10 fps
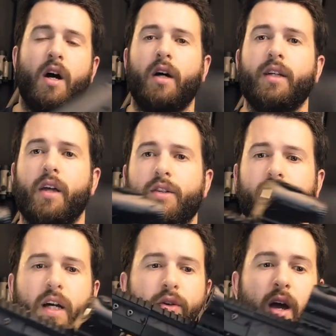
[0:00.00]
On the other
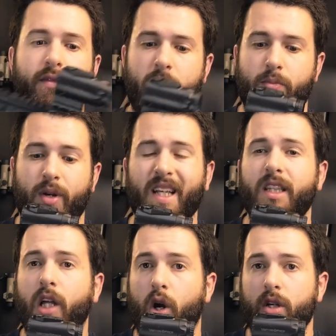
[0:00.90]
side, you have a pretty
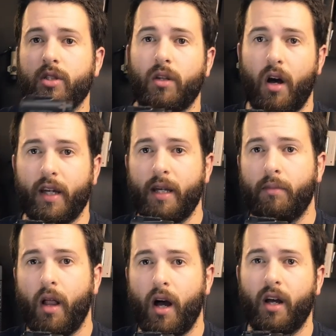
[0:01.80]
large locking
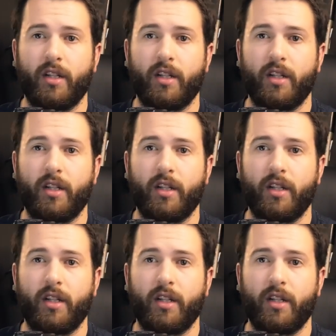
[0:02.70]
block.